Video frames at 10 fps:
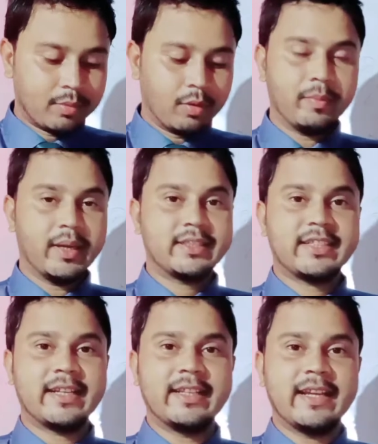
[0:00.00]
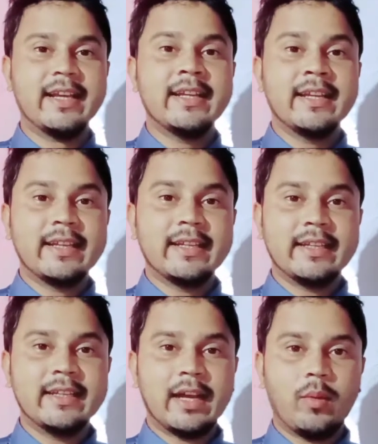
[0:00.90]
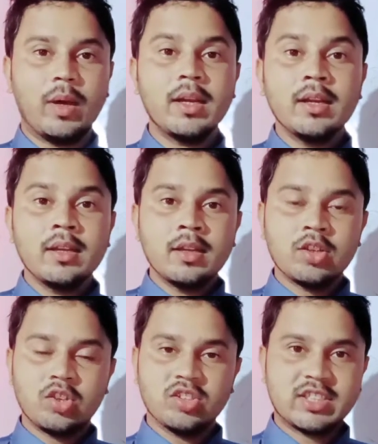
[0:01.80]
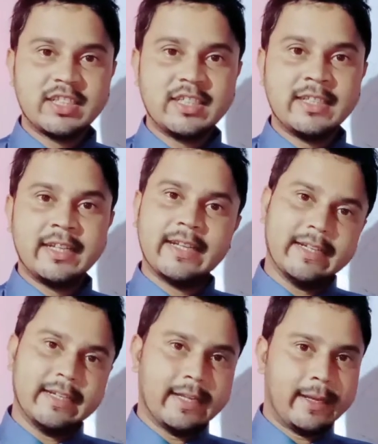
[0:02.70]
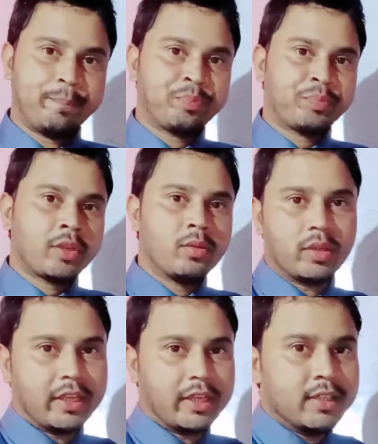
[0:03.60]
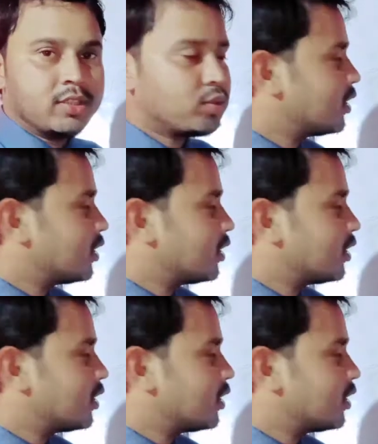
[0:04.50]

governments are there in our country India. Okay, so